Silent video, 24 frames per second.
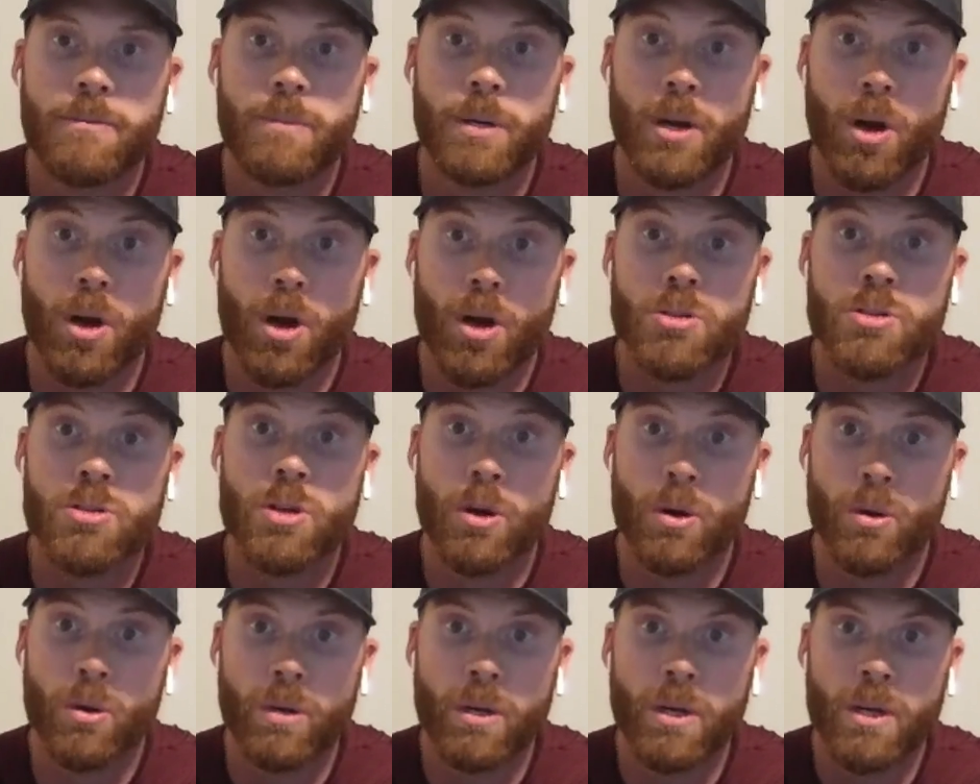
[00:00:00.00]
but
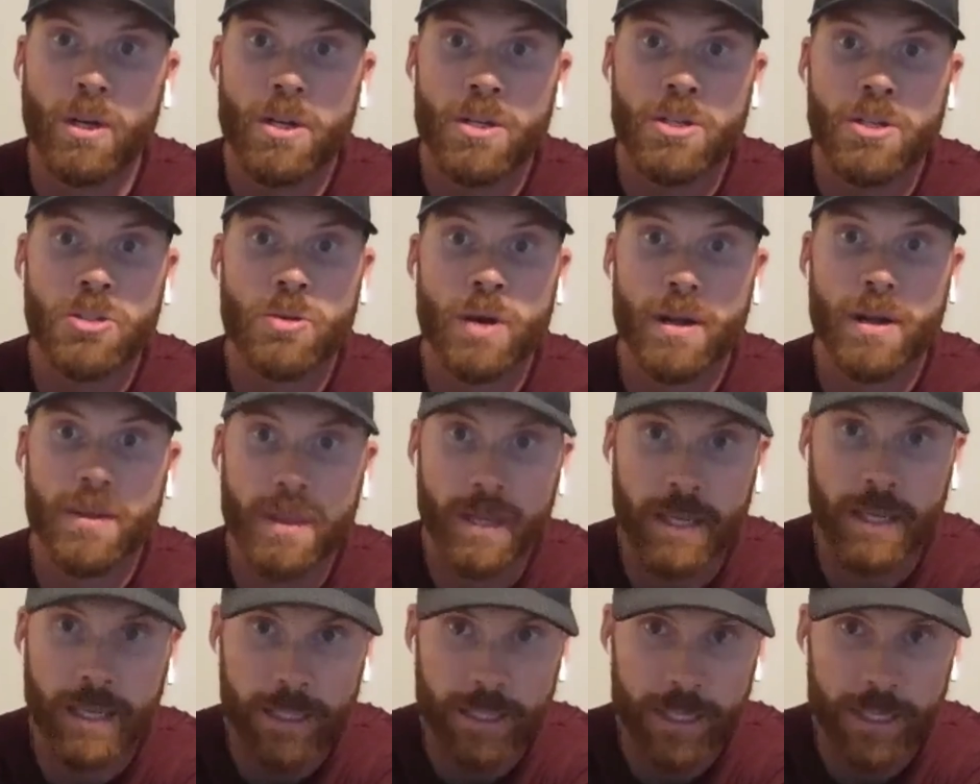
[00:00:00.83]
also strength
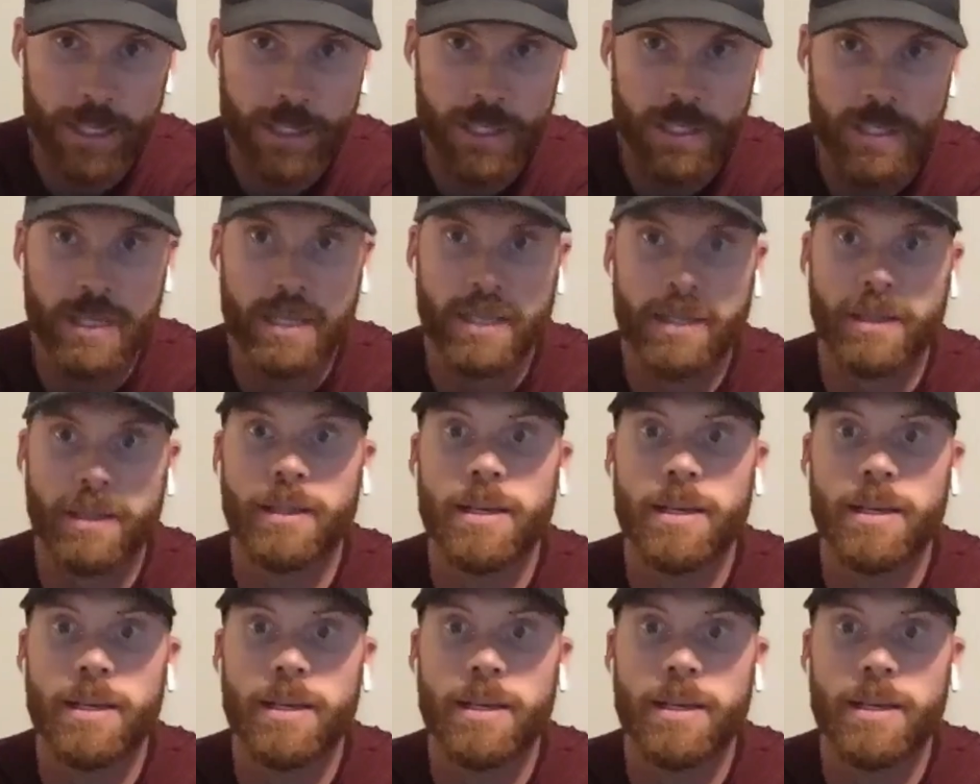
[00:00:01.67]
and conditioning,